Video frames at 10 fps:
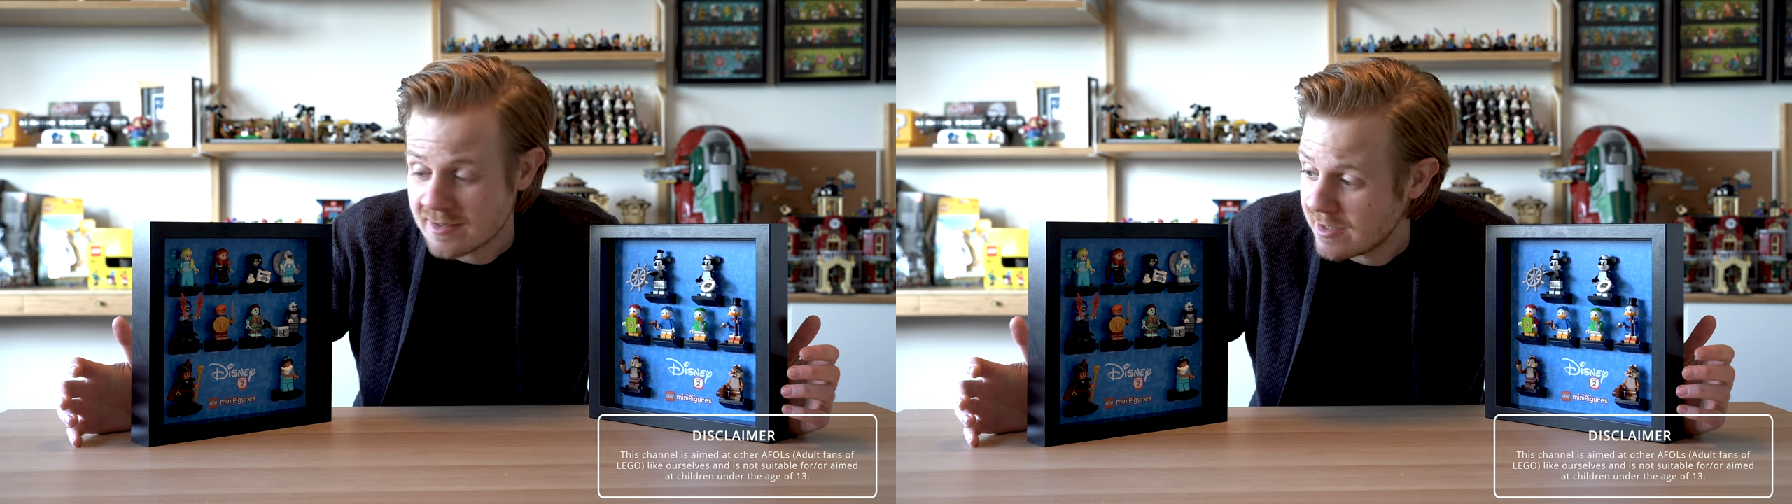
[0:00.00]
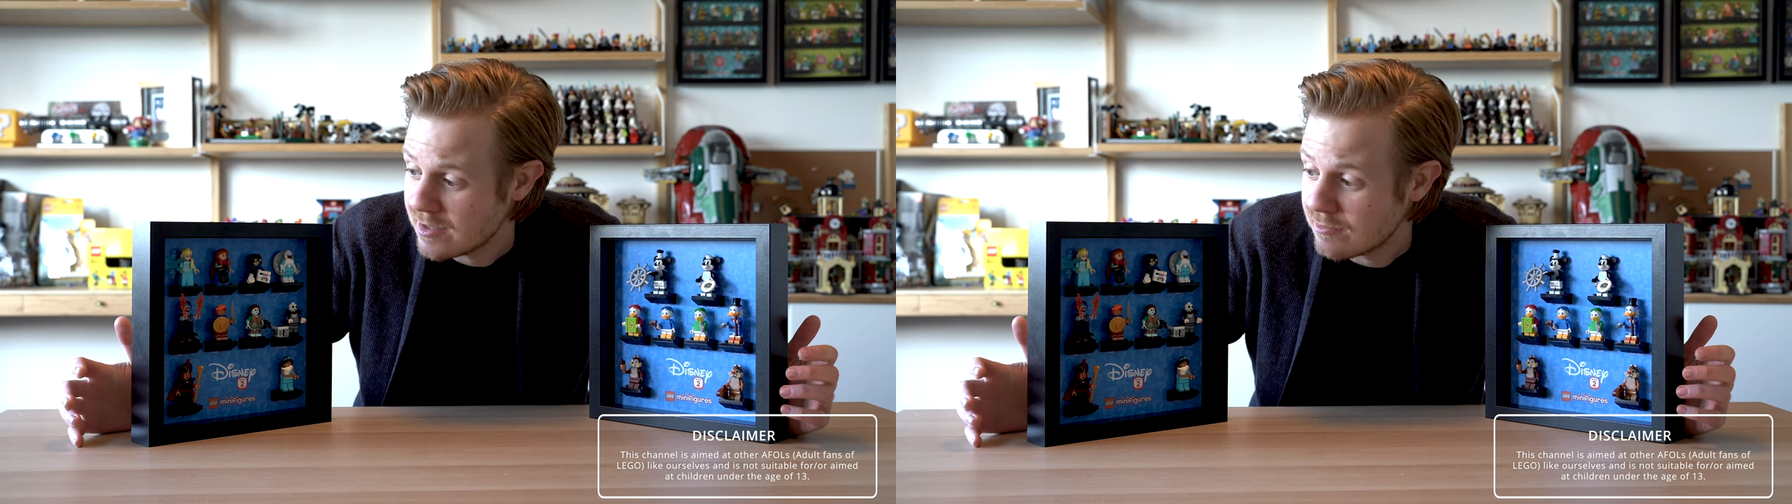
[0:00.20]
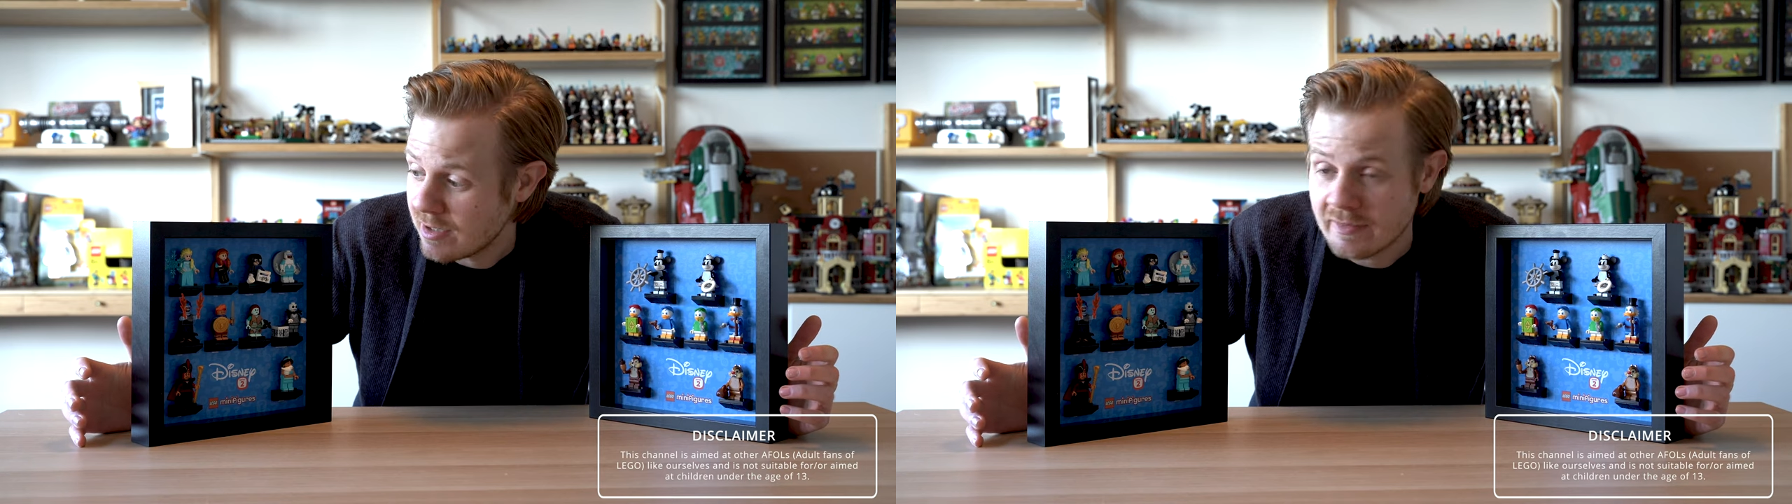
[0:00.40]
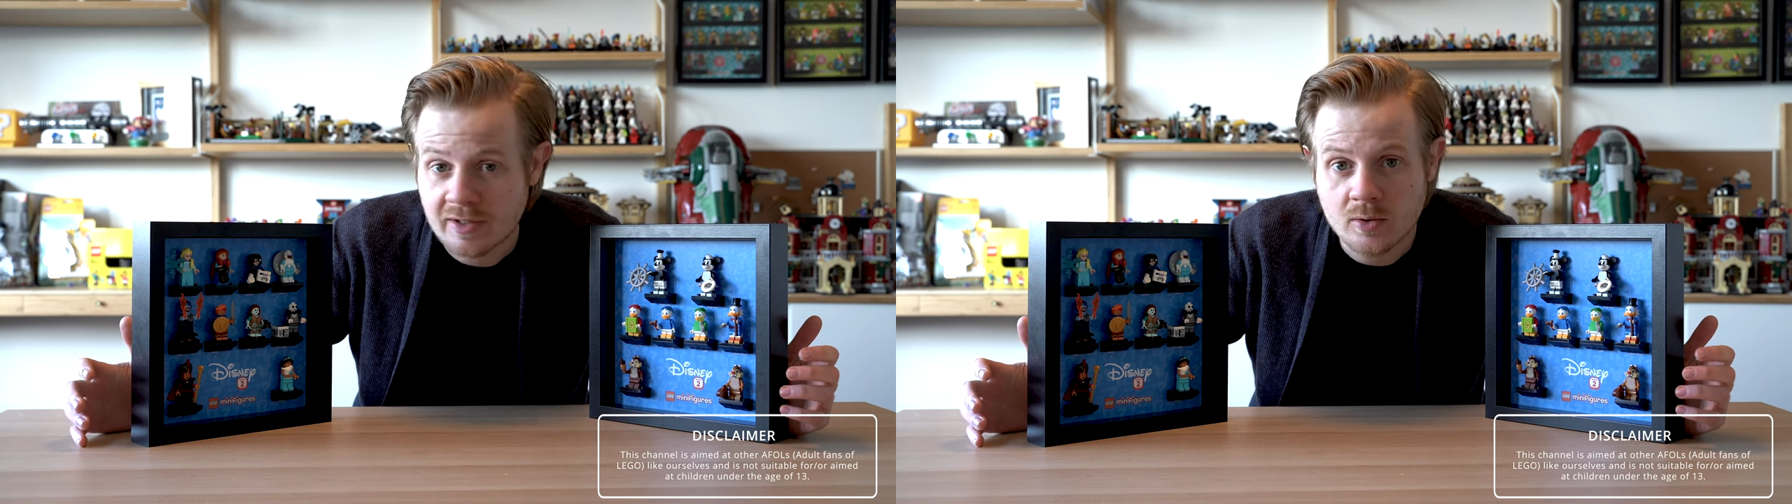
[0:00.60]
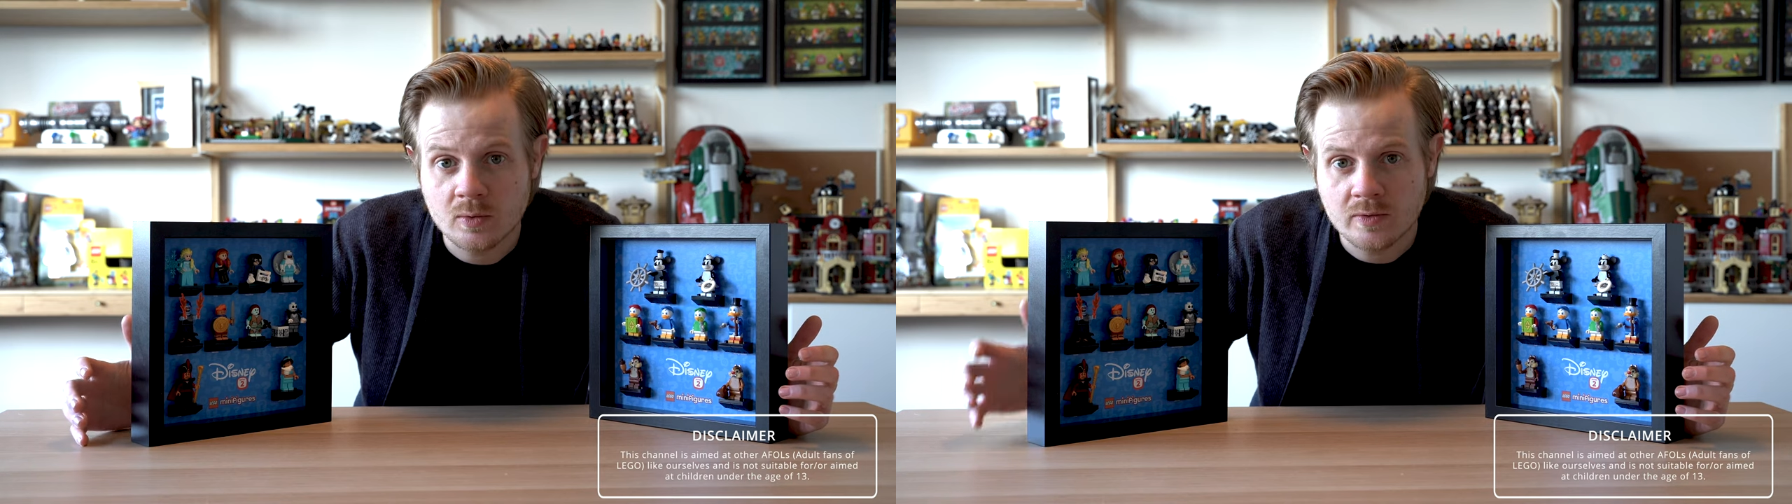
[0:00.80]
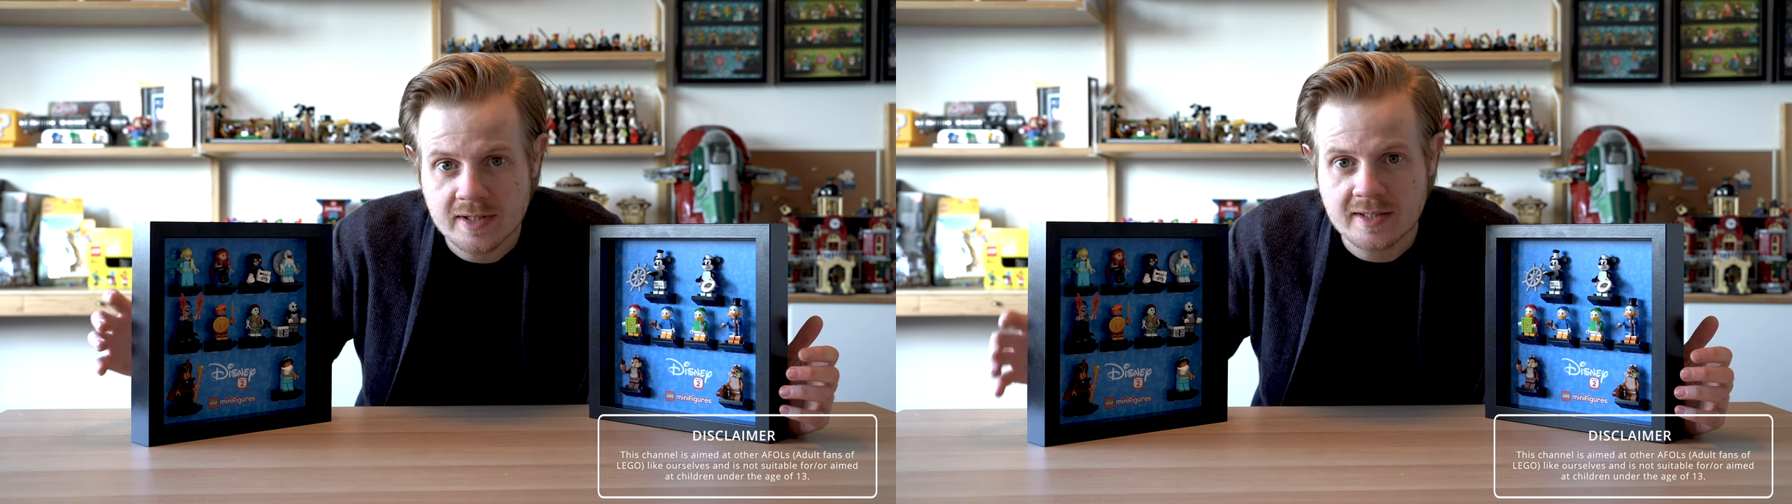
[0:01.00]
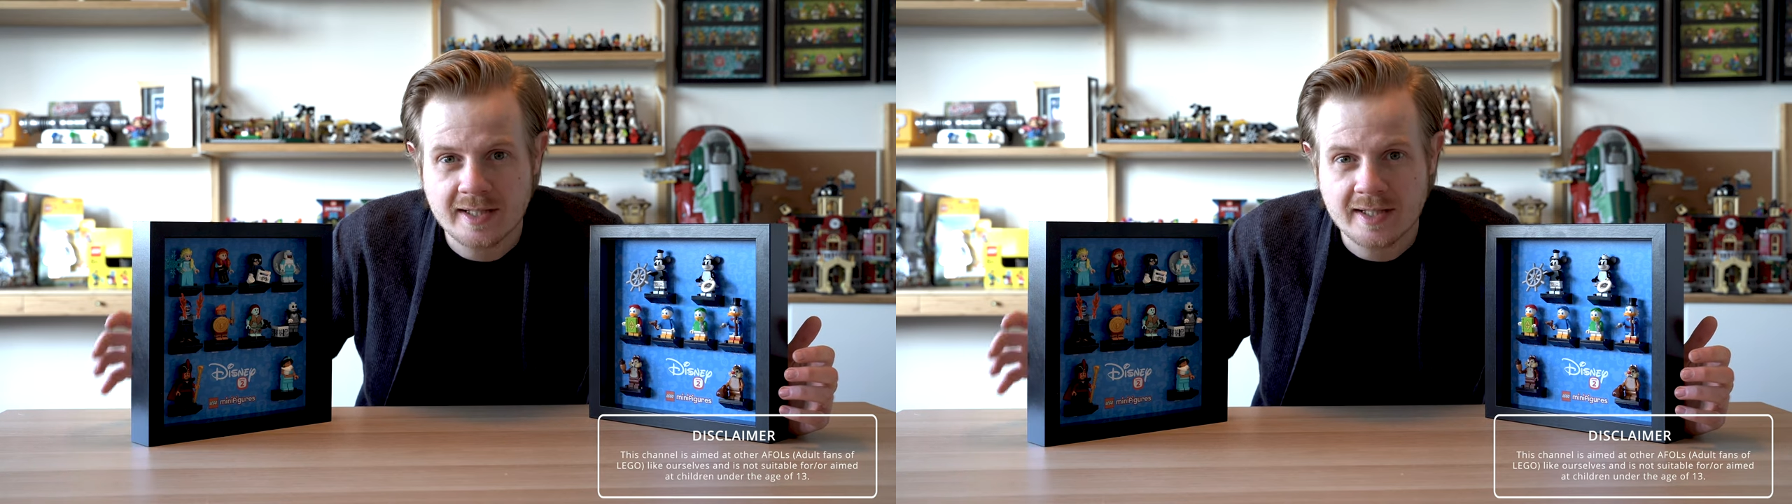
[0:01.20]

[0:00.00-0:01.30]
So this is really, really cool. This is the